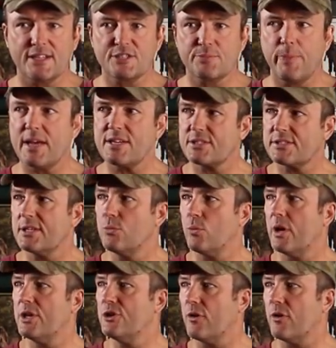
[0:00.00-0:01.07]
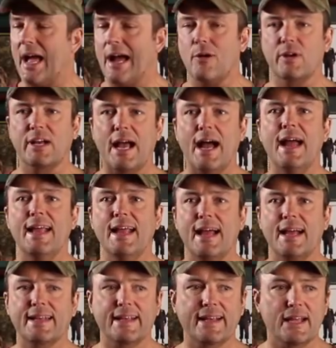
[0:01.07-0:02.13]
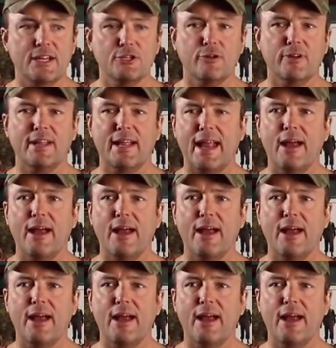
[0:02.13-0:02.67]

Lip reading: especially when out kayaking and you're in an